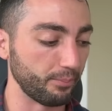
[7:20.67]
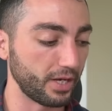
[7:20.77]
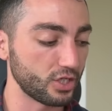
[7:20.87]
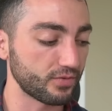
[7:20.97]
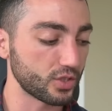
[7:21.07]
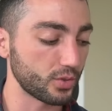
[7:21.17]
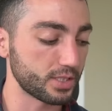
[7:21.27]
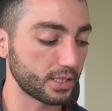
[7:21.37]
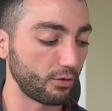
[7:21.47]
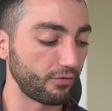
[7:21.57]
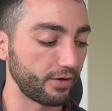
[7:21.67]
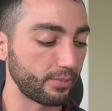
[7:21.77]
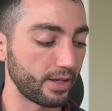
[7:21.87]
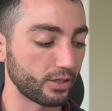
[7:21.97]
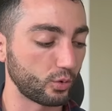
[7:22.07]
Page of Swords is clarified
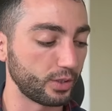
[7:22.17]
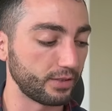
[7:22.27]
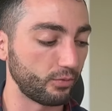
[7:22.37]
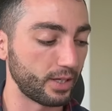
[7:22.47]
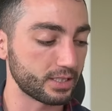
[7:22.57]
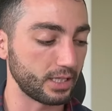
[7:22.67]
by the Queen of Wands,